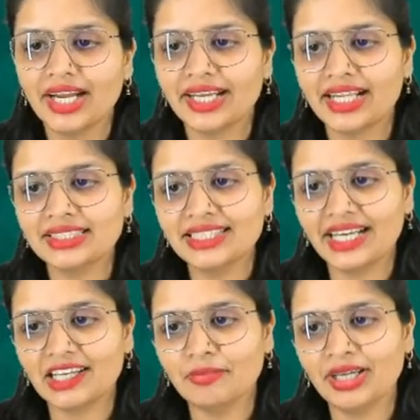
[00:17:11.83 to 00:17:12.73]
10
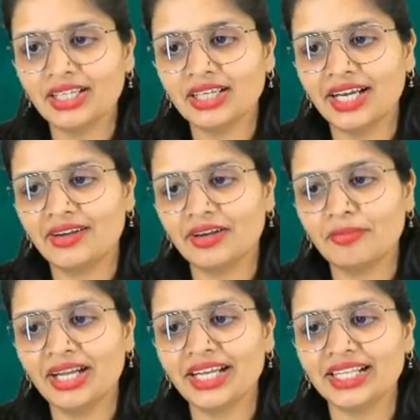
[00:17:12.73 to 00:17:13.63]
centimeter, it
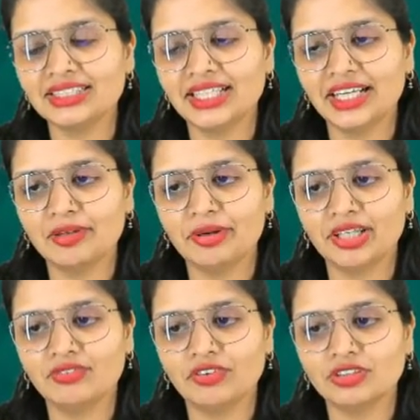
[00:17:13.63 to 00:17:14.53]
remained 10
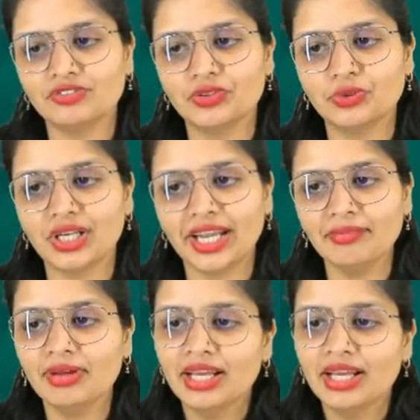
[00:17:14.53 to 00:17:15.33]
centimeter for few time,